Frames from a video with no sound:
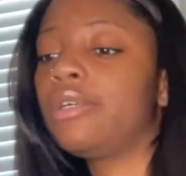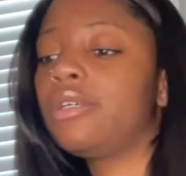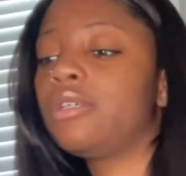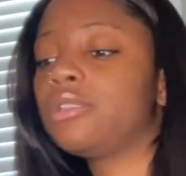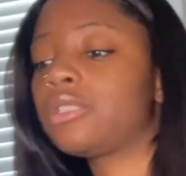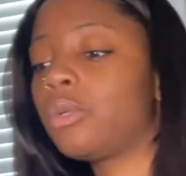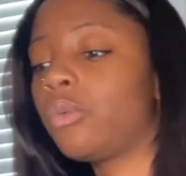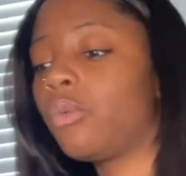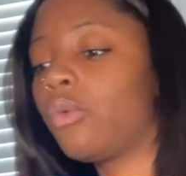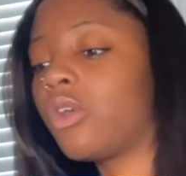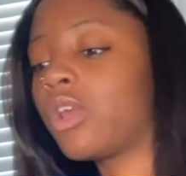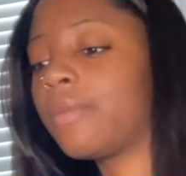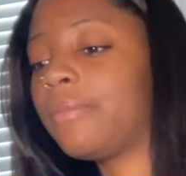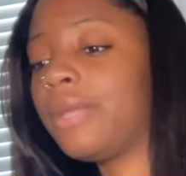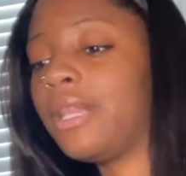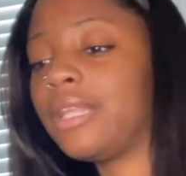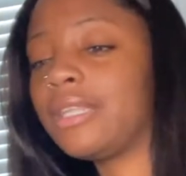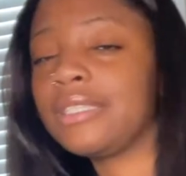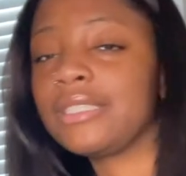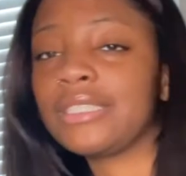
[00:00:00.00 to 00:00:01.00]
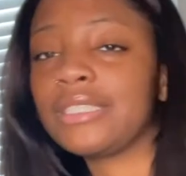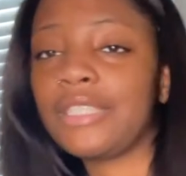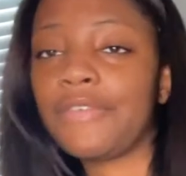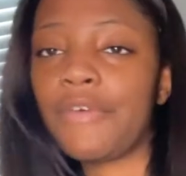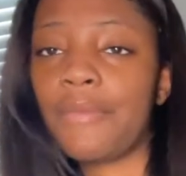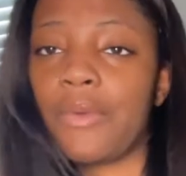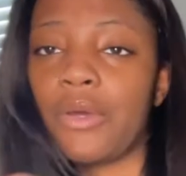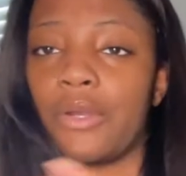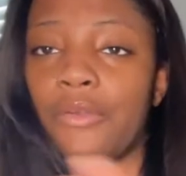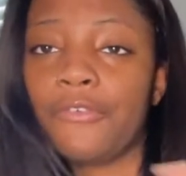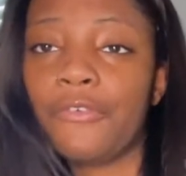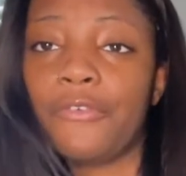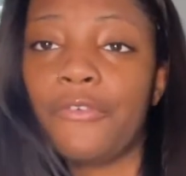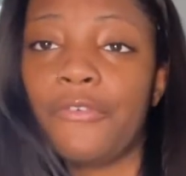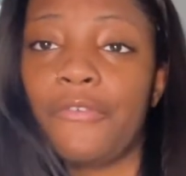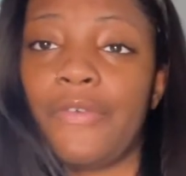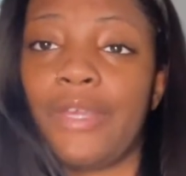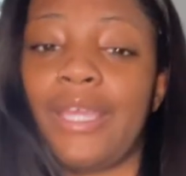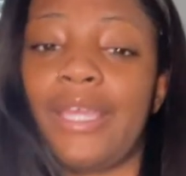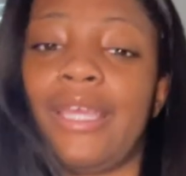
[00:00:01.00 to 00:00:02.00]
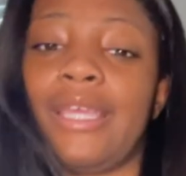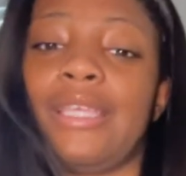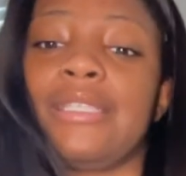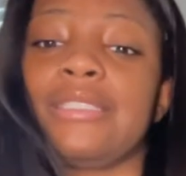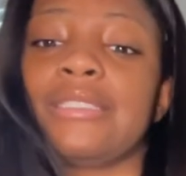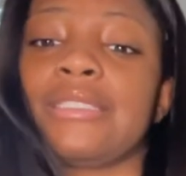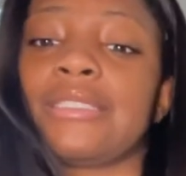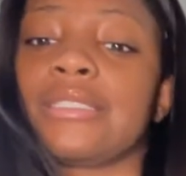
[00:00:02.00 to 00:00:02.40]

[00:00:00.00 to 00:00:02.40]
some watermelon and stuff. I'm on a fruit fast.